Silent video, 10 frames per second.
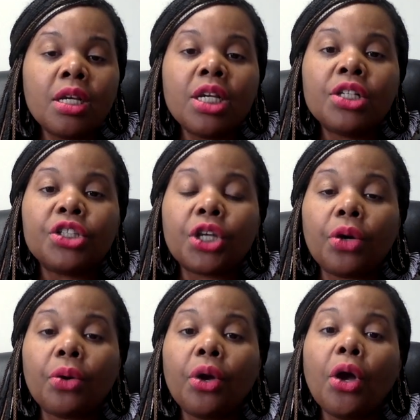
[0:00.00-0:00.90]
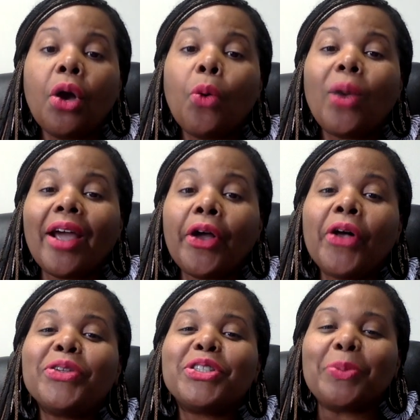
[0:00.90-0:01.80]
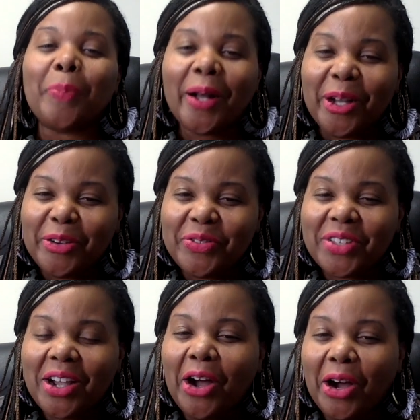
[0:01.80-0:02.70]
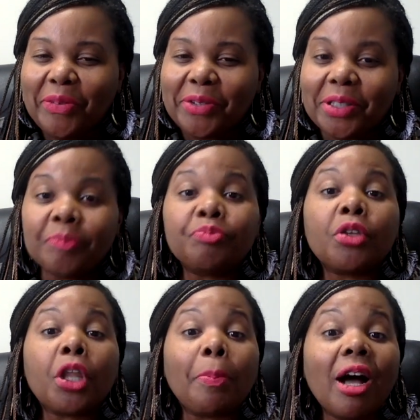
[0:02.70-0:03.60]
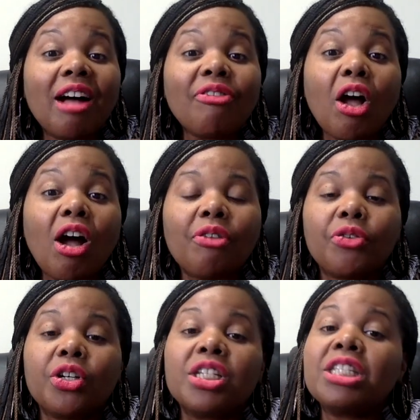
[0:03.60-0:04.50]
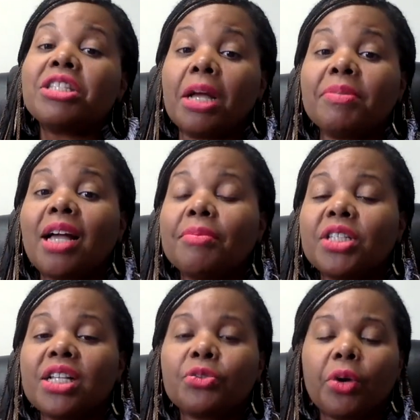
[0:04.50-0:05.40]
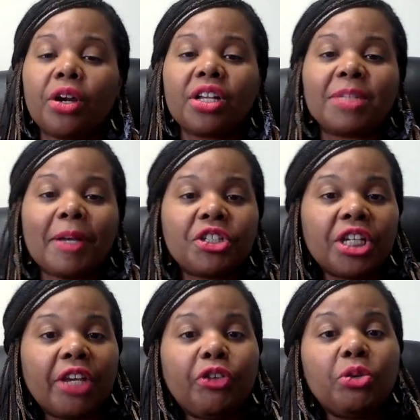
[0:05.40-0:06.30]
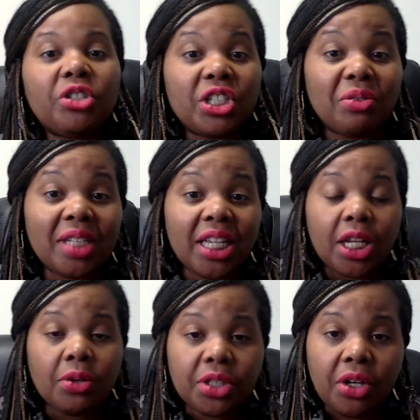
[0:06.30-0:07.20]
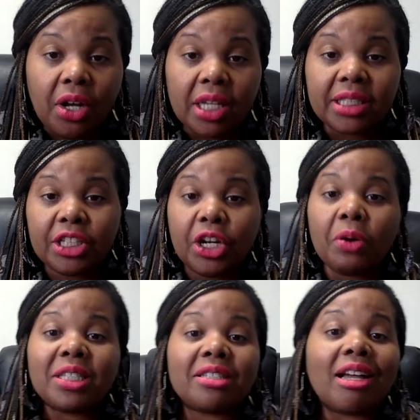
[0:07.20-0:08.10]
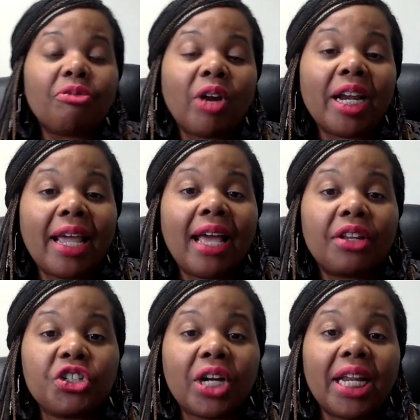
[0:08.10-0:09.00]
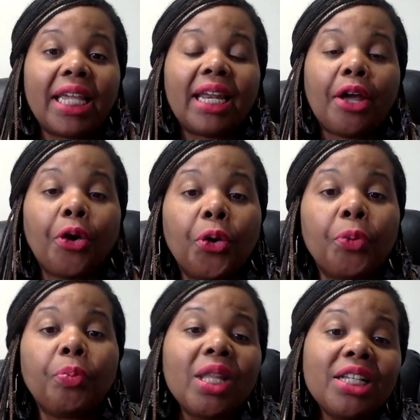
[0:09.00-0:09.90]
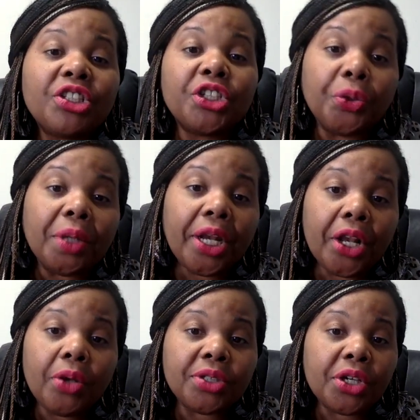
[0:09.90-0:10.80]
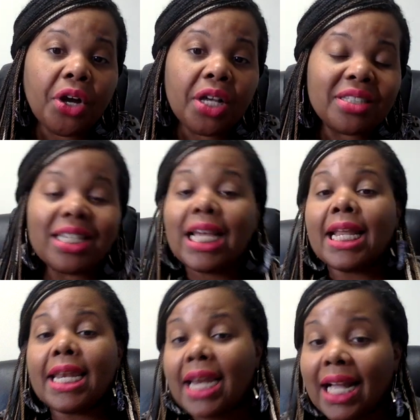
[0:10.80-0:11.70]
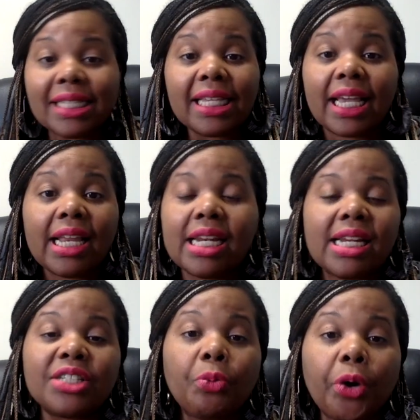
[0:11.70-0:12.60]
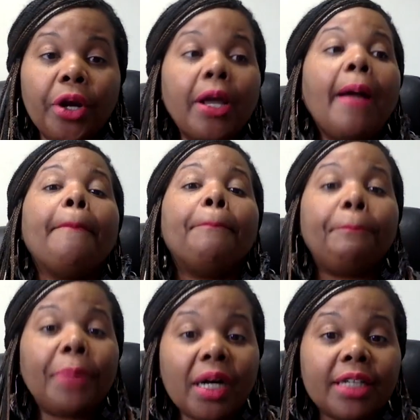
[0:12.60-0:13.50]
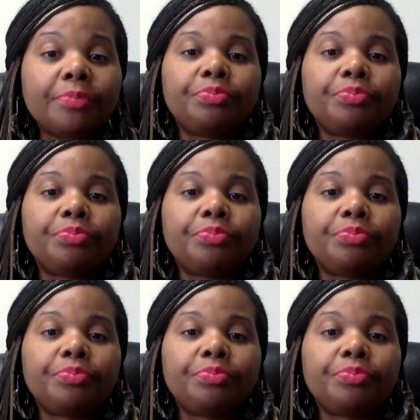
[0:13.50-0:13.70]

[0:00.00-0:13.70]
So what I call is the puffed offer. The puffed offer sometimes does work, especially if you still need closing costs. You know, it's tough right now to try to get at home still needing closing costs. Not saying it doesn't work, but